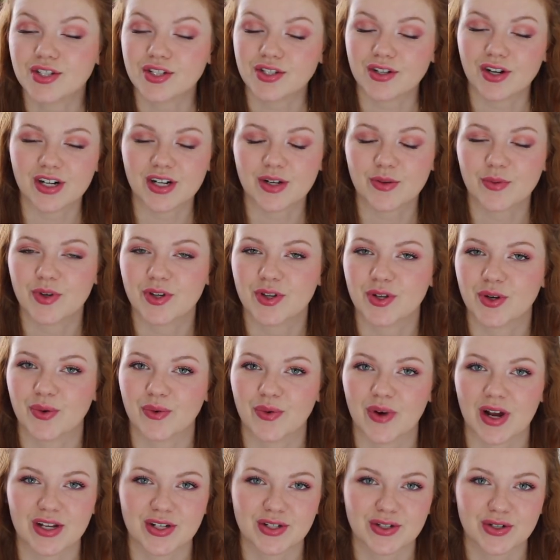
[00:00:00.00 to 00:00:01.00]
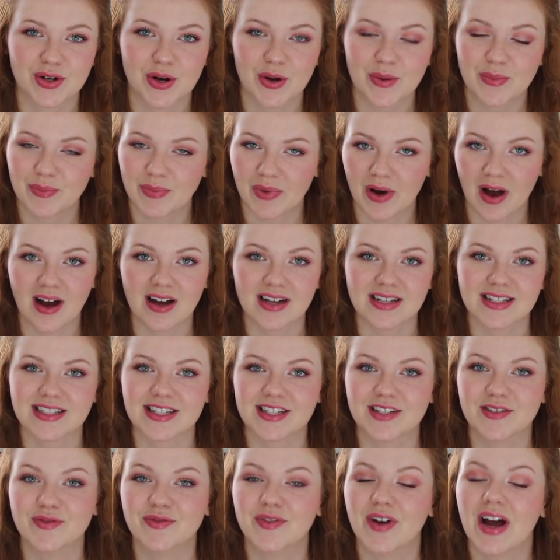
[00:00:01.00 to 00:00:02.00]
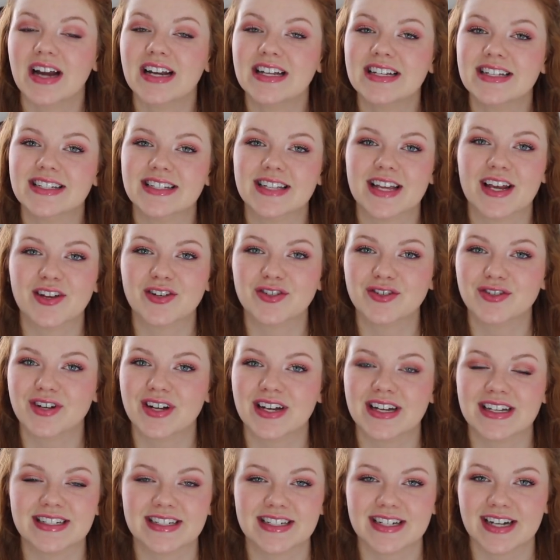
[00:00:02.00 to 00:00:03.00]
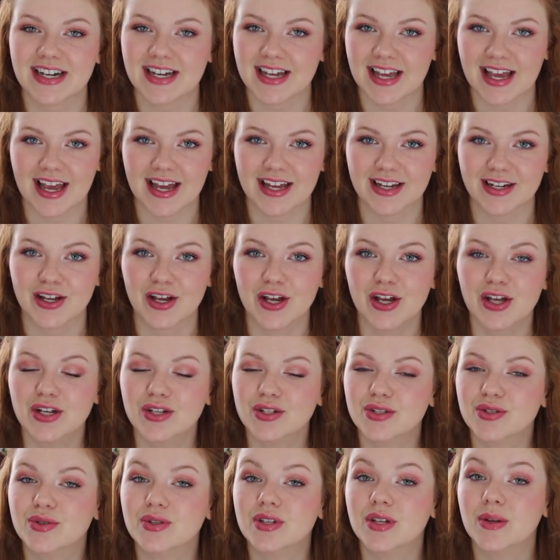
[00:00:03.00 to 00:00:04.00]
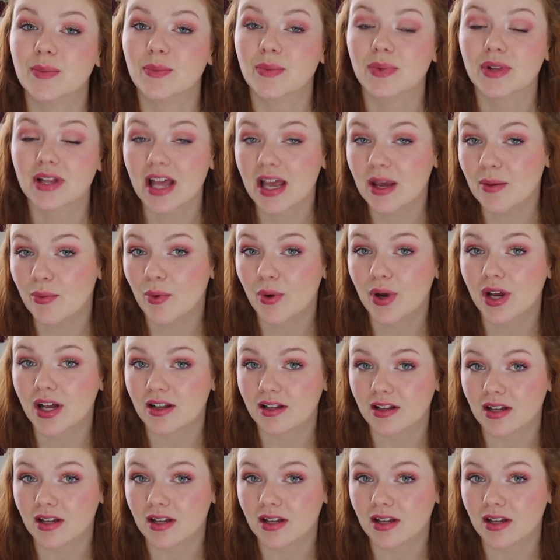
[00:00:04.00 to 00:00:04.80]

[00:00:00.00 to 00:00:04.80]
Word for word: started when their restaurant boss invited Sandra and Diane to the Playboy